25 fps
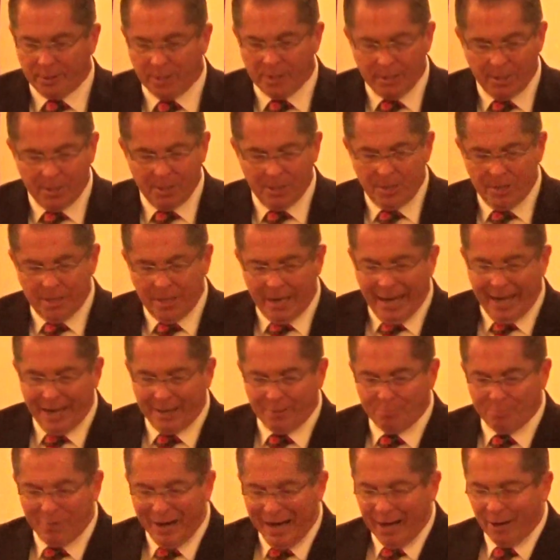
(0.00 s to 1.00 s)
and,
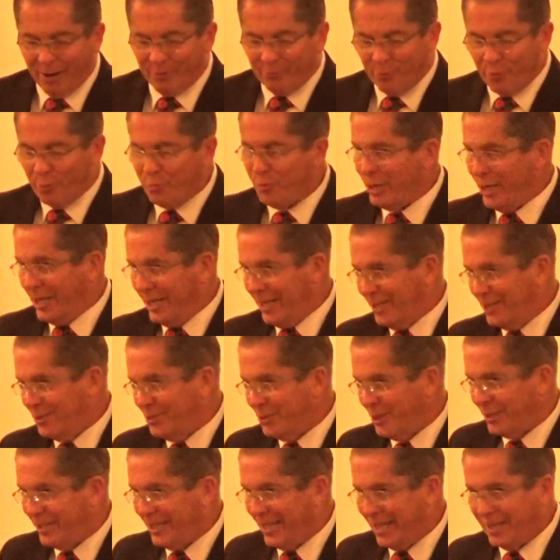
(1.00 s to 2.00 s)
and powerful things
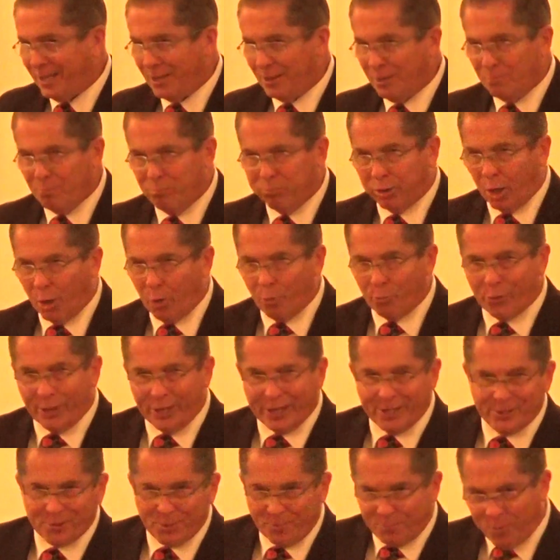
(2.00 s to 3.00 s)
that they can blow
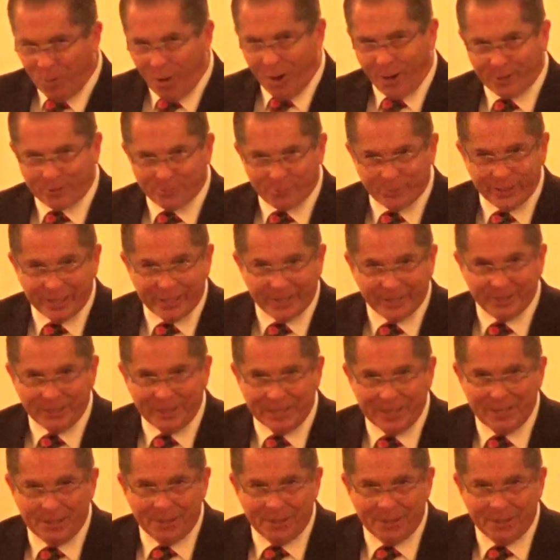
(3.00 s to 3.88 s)
things apart with.